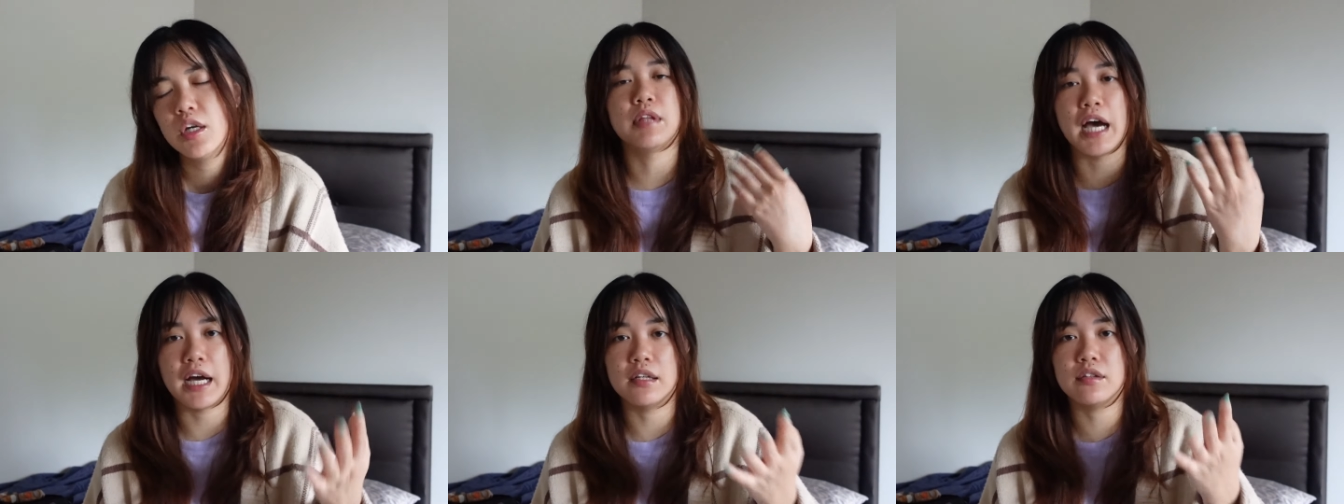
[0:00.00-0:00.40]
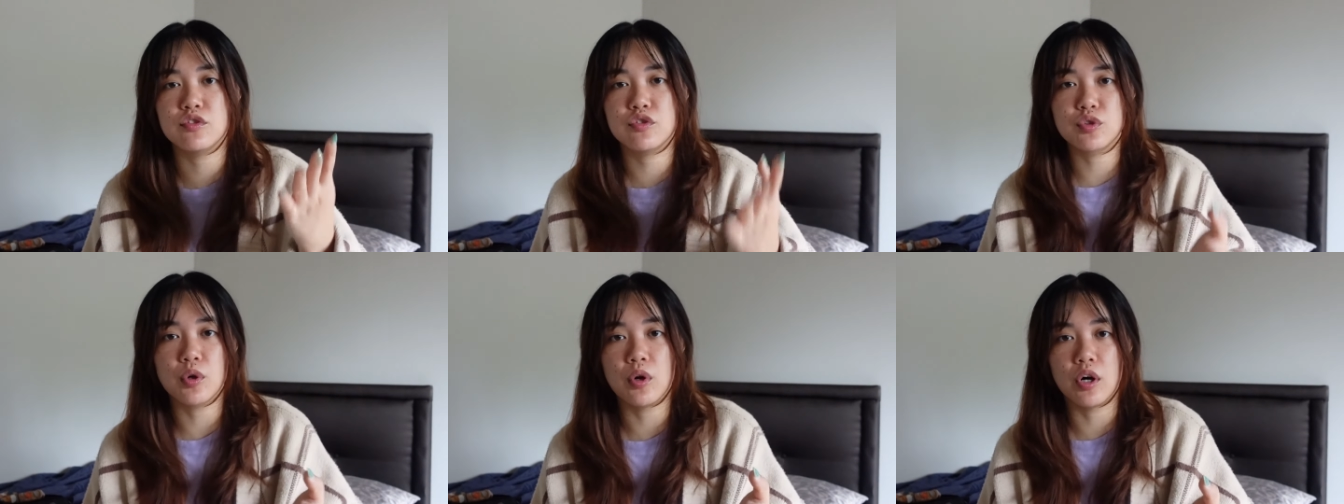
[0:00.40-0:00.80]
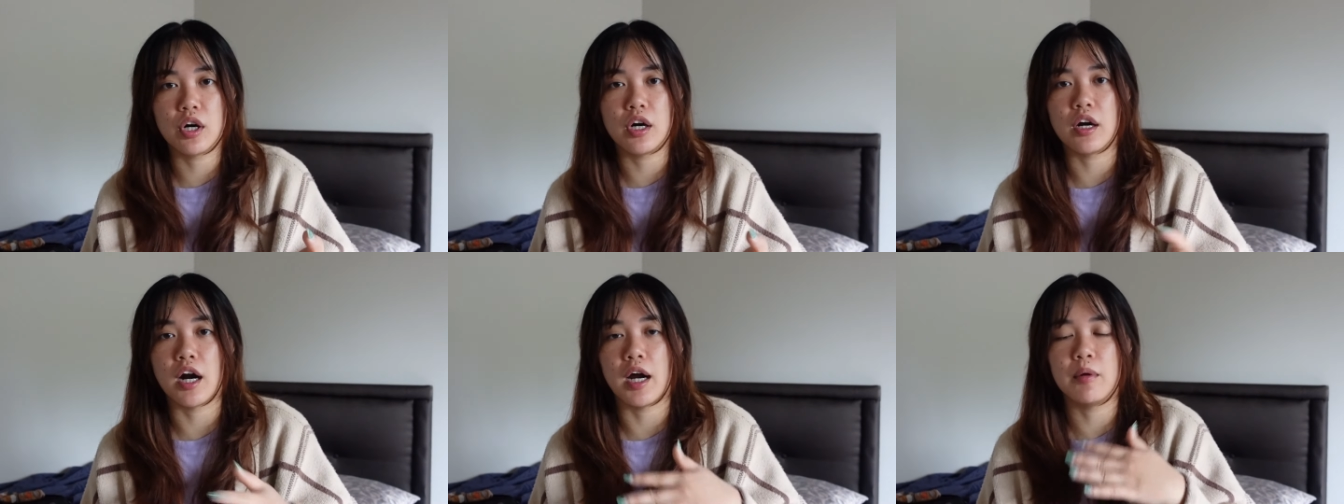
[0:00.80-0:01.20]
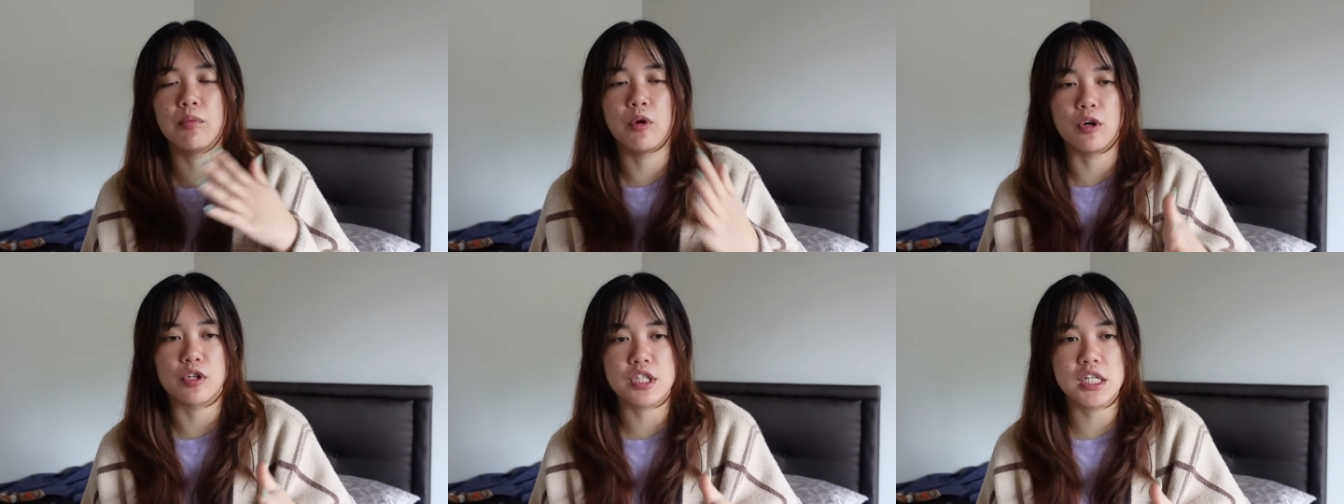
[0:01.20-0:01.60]
That store I
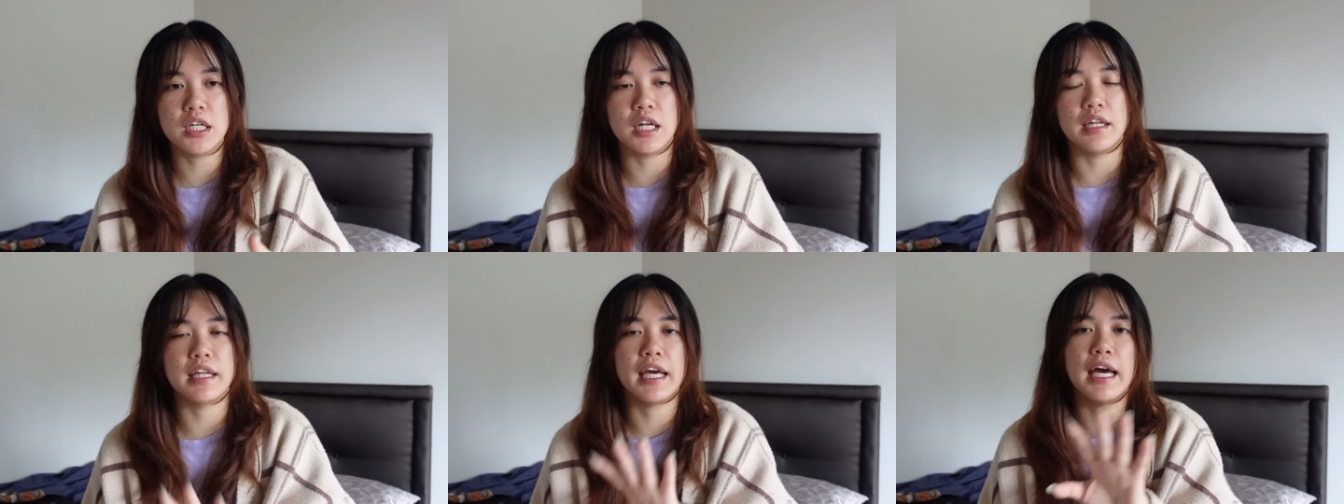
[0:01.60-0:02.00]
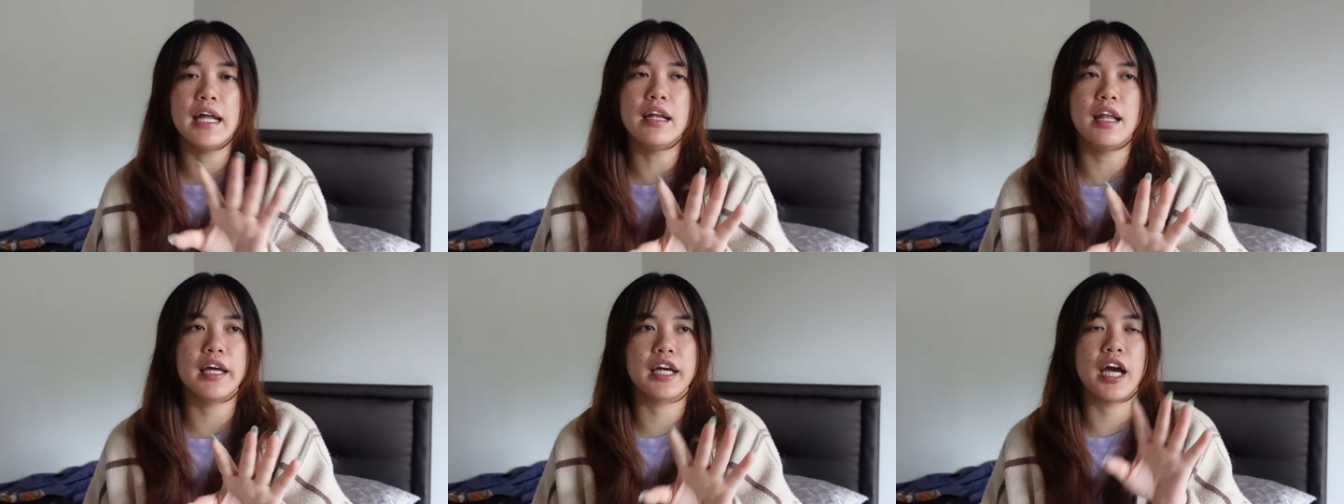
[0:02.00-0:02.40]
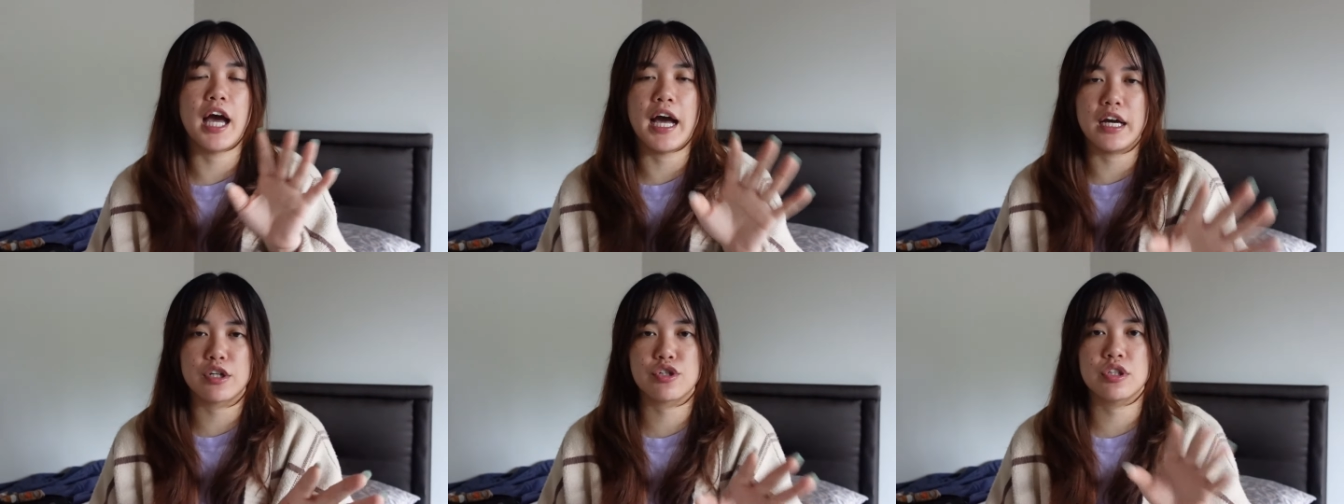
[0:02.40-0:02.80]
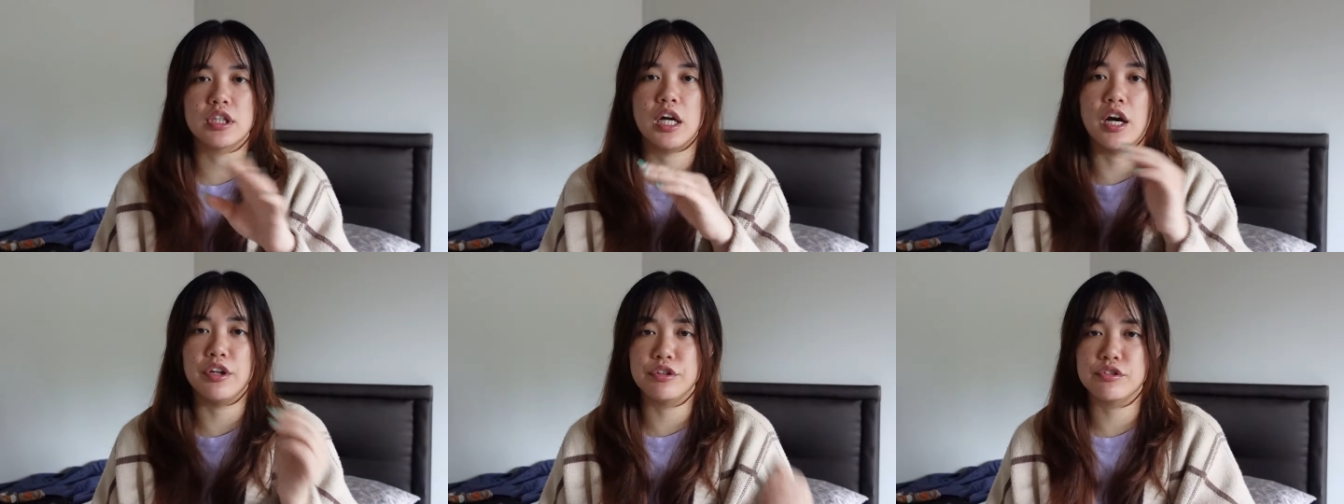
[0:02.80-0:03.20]
walked in and they had like actually
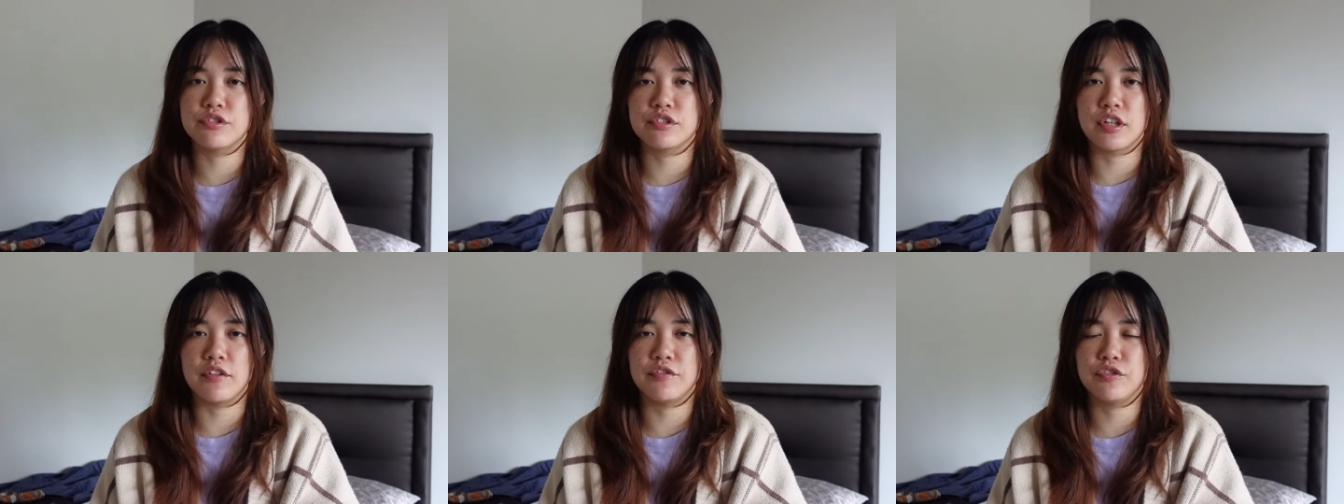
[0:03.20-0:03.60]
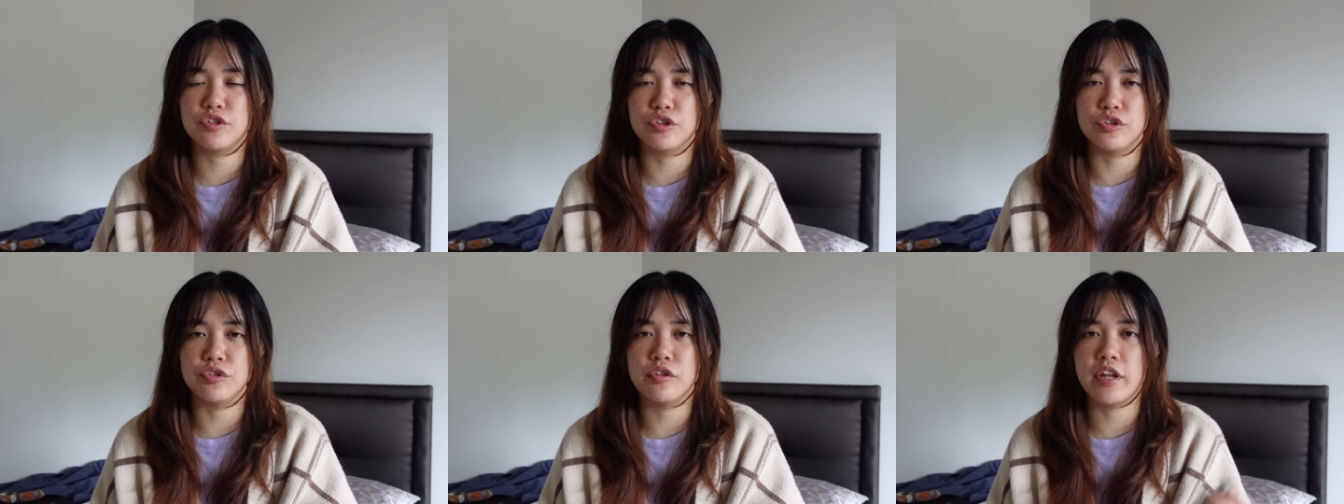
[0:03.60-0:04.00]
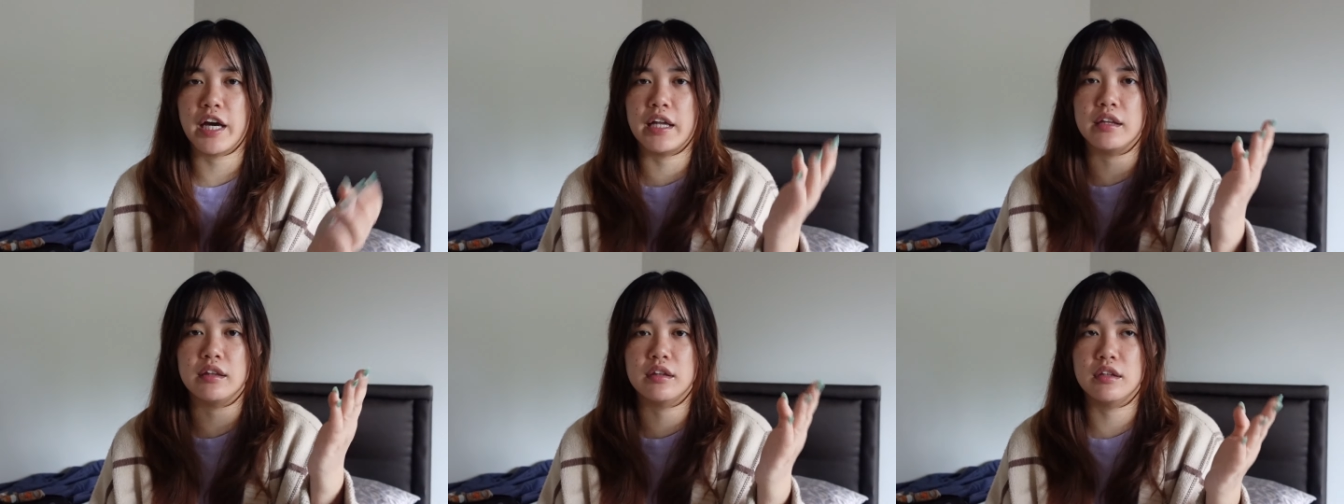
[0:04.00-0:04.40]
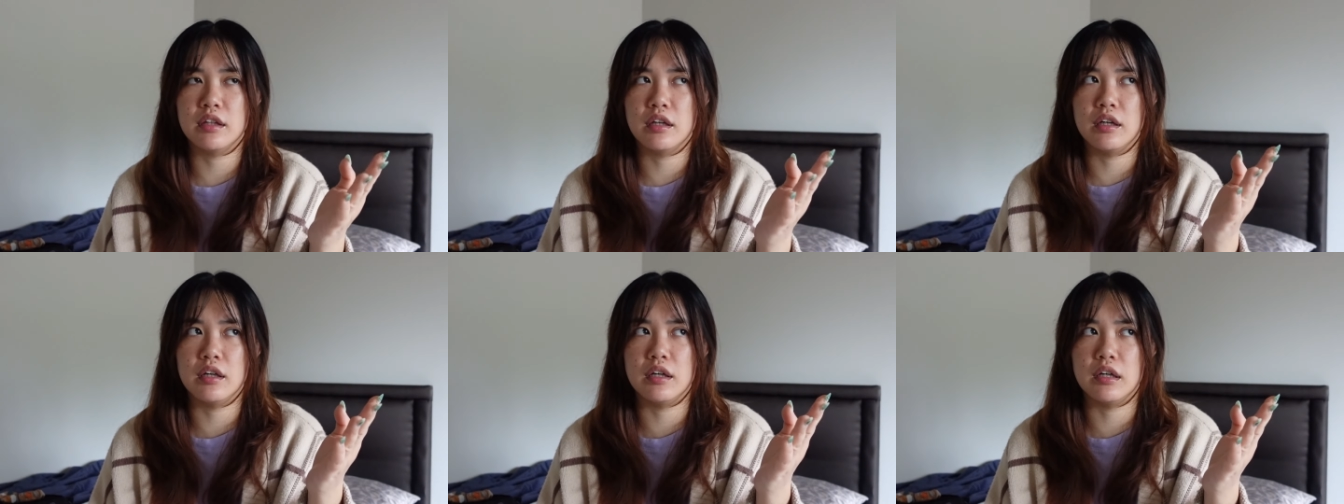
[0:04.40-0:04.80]
other stuff too that
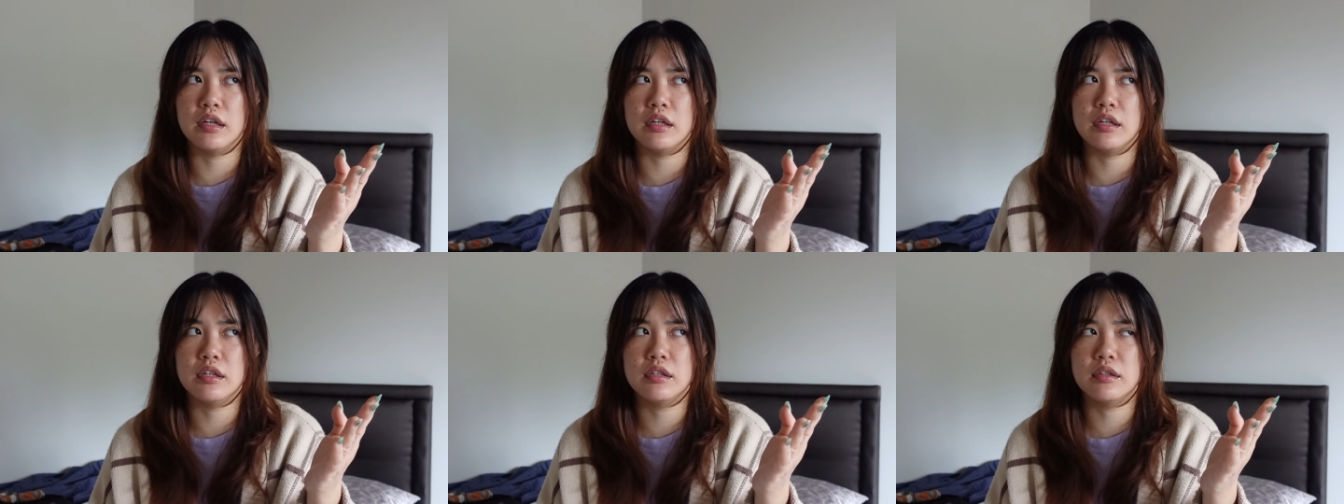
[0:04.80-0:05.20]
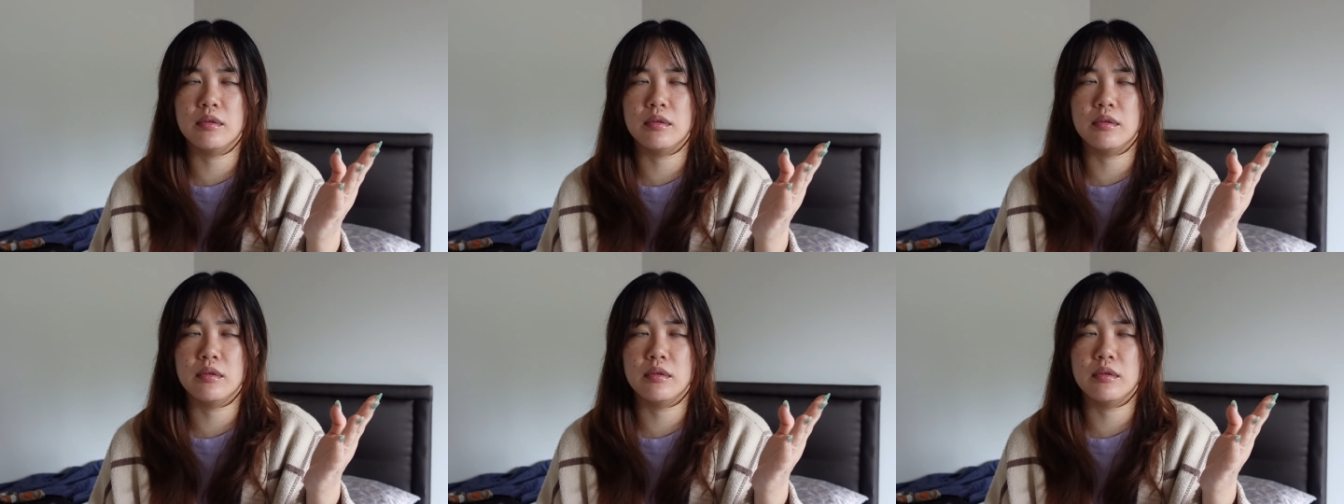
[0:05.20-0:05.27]
the